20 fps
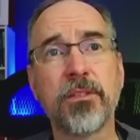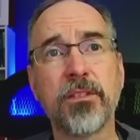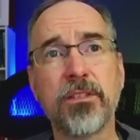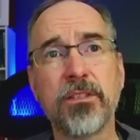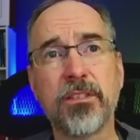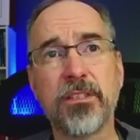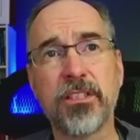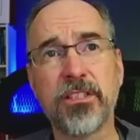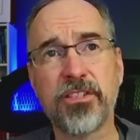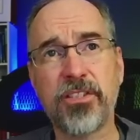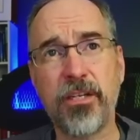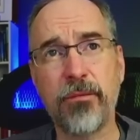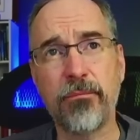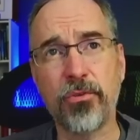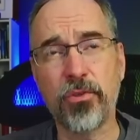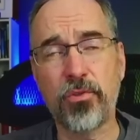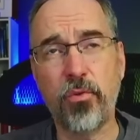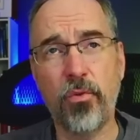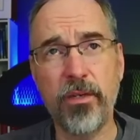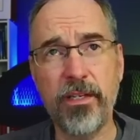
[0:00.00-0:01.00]
December
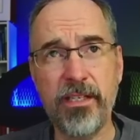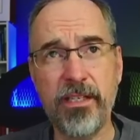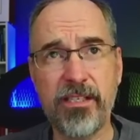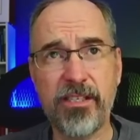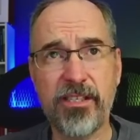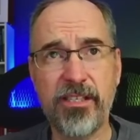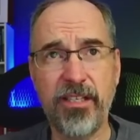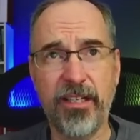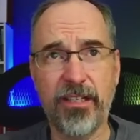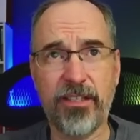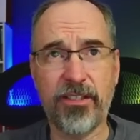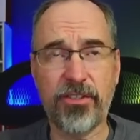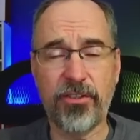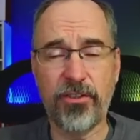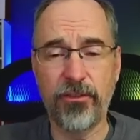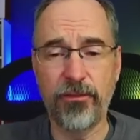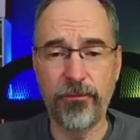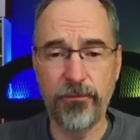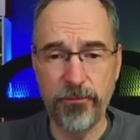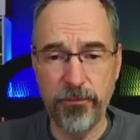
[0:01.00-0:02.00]
26th,
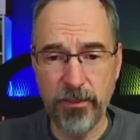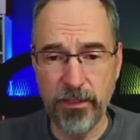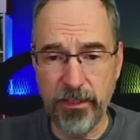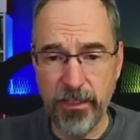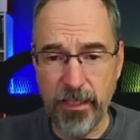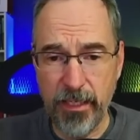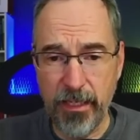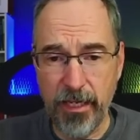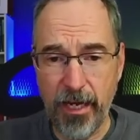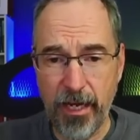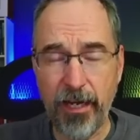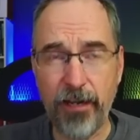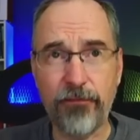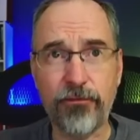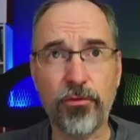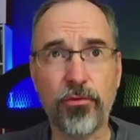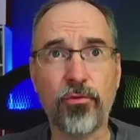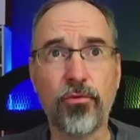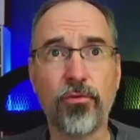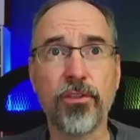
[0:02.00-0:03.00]
the day
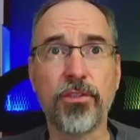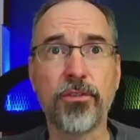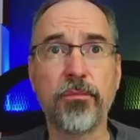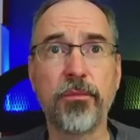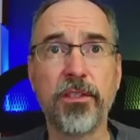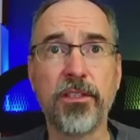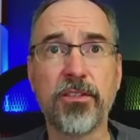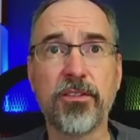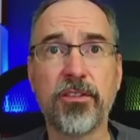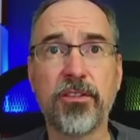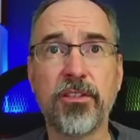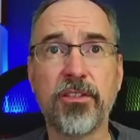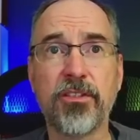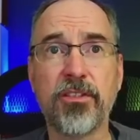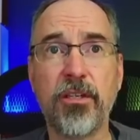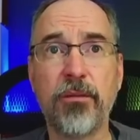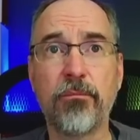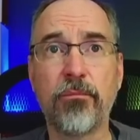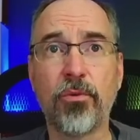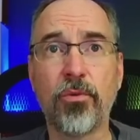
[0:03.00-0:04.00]
after Christmas,
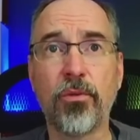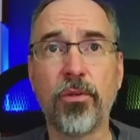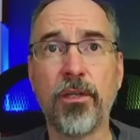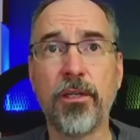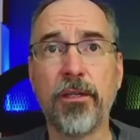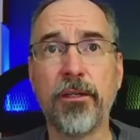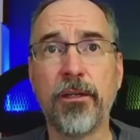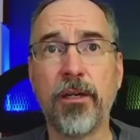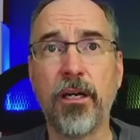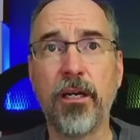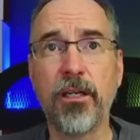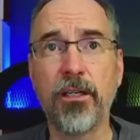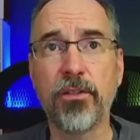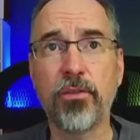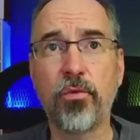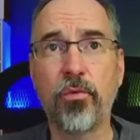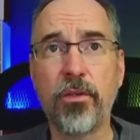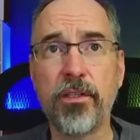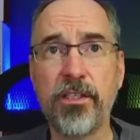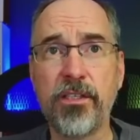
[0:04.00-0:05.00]
December
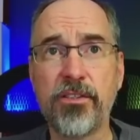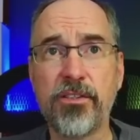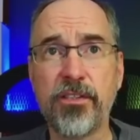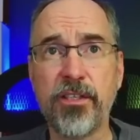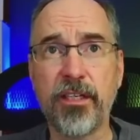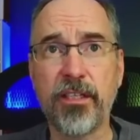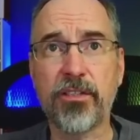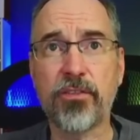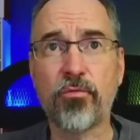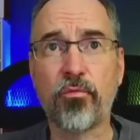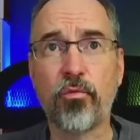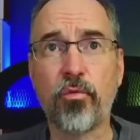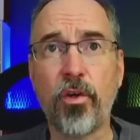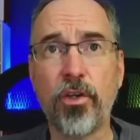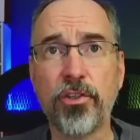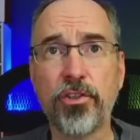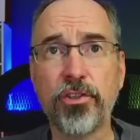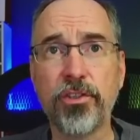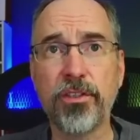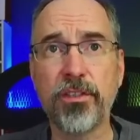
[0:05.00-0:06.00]
26th,
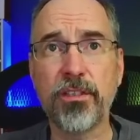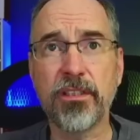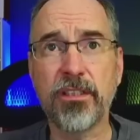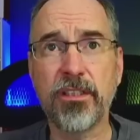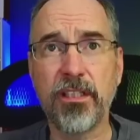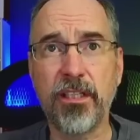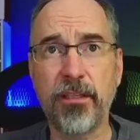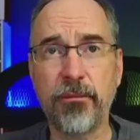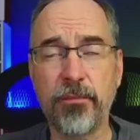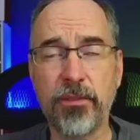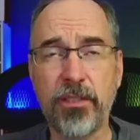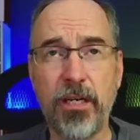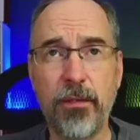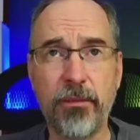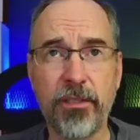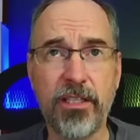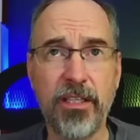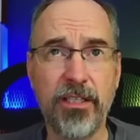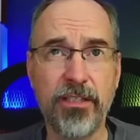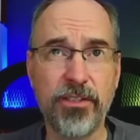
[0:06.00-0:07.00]
Russian
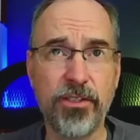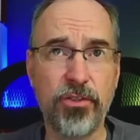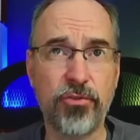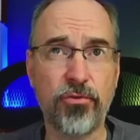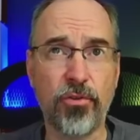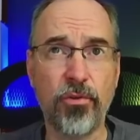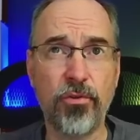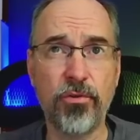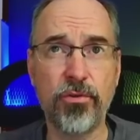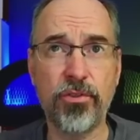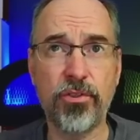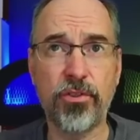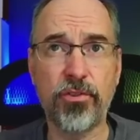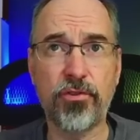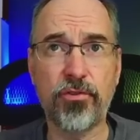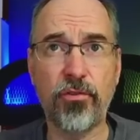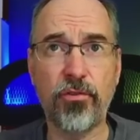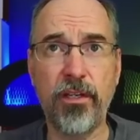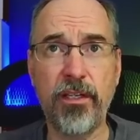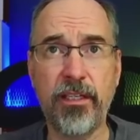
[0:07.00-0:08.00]
kamikaze drone
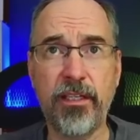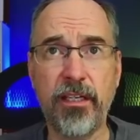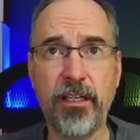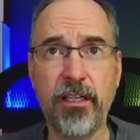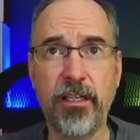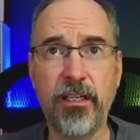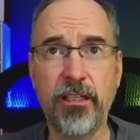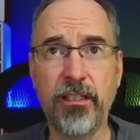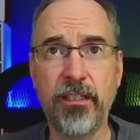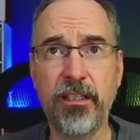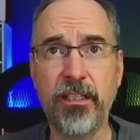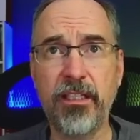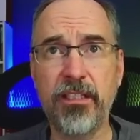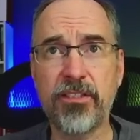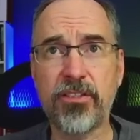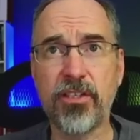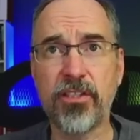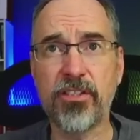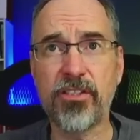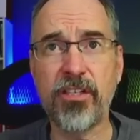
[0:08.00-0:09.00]
strike hits
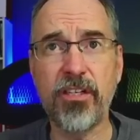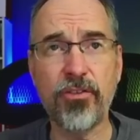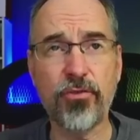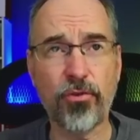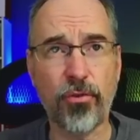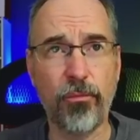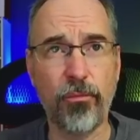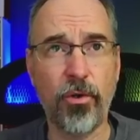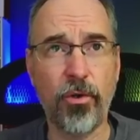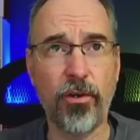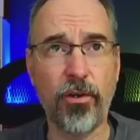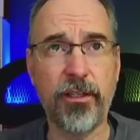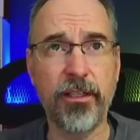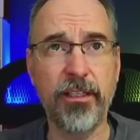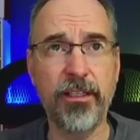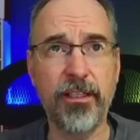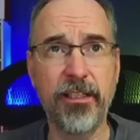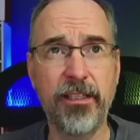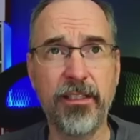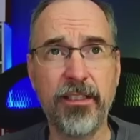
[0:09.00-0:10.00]
a central market
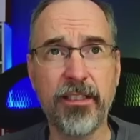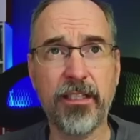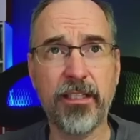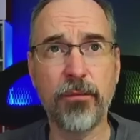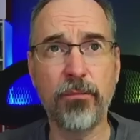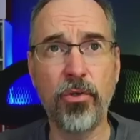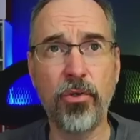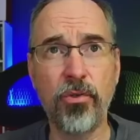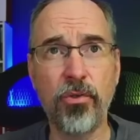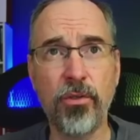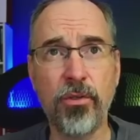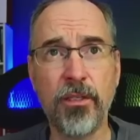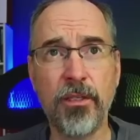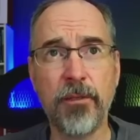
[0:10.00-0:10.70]
in Nikopol.